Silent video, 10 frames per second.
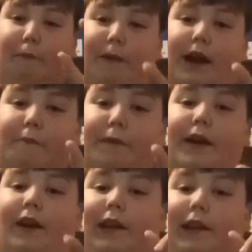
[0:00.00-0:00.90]
I may have
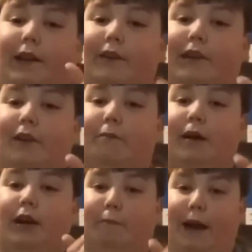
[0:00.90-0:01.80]
put a little too
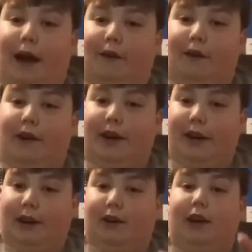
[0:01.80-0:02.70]
much powder
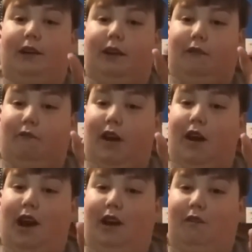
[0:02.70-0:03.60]
in this because it's
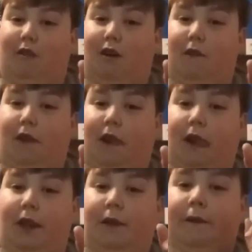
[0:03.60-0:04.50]
very strong.
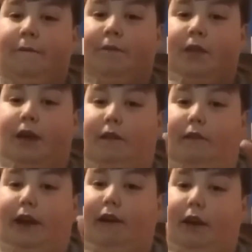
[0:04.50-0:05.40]

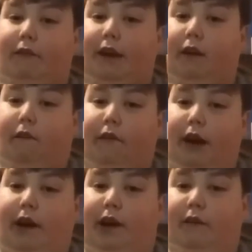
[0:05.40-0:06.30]
Very, very,
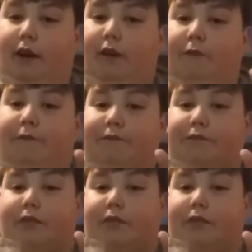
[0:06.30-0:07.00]
very strong.